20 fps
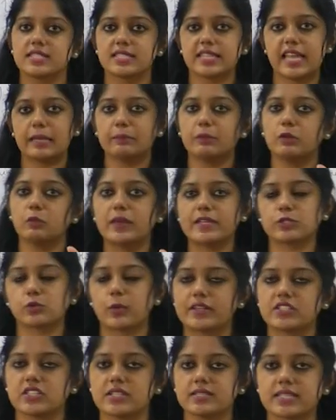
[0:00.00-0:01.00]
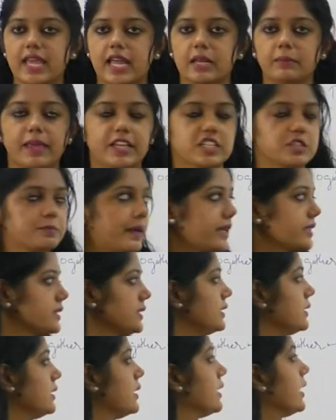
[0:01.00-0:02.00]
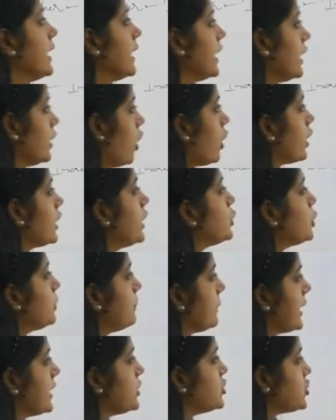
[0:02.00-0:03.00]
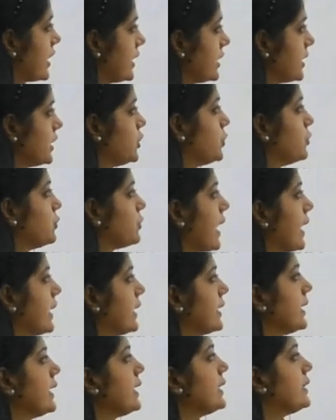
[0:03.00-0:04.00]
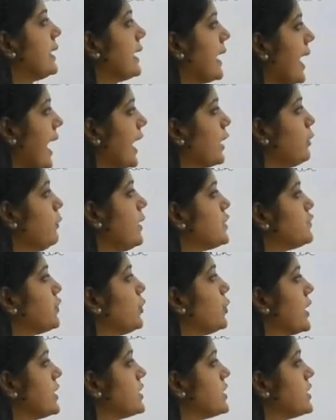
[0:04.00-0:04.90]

Statement based questions can be expected. In order to bring gender neutrality, the language for